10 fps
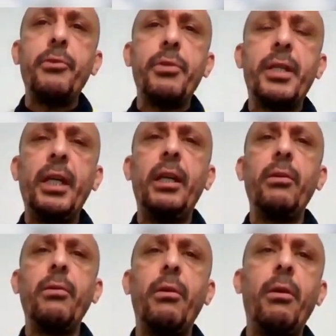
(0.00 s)
as you
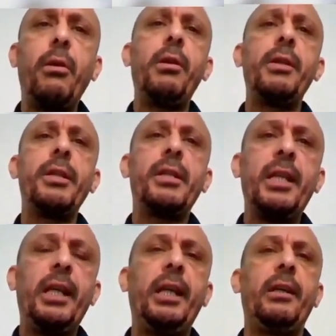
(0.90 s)
see, all
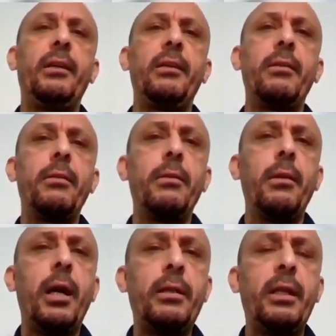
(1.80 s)
the